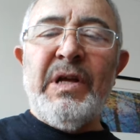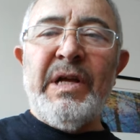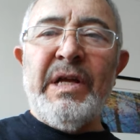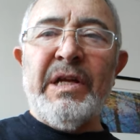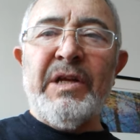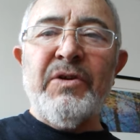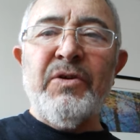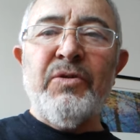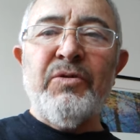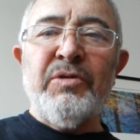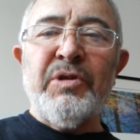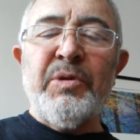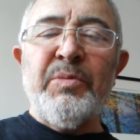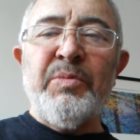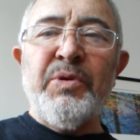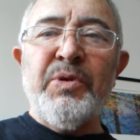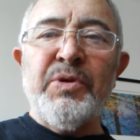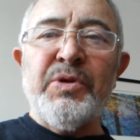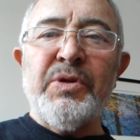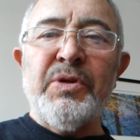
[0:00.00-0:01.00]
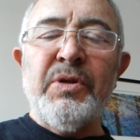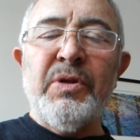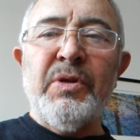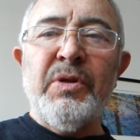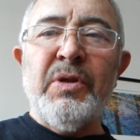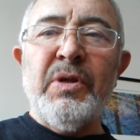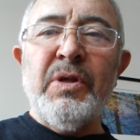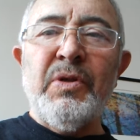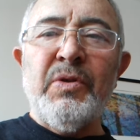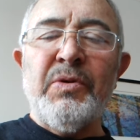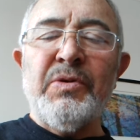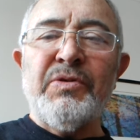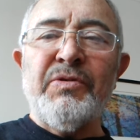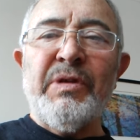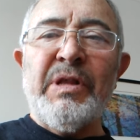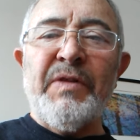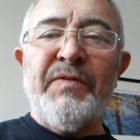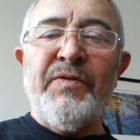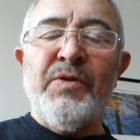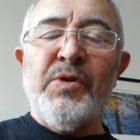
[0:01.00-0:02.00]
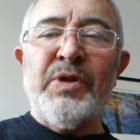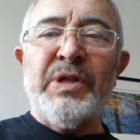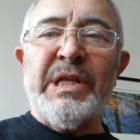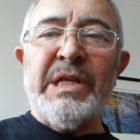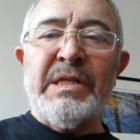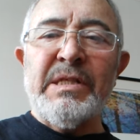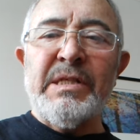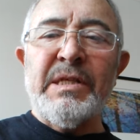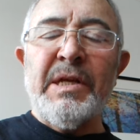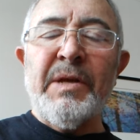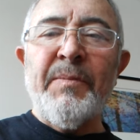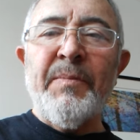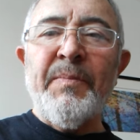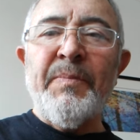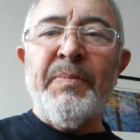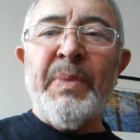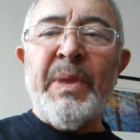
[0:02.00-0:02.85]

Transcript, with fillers: and contribution to Israeli folk dancing,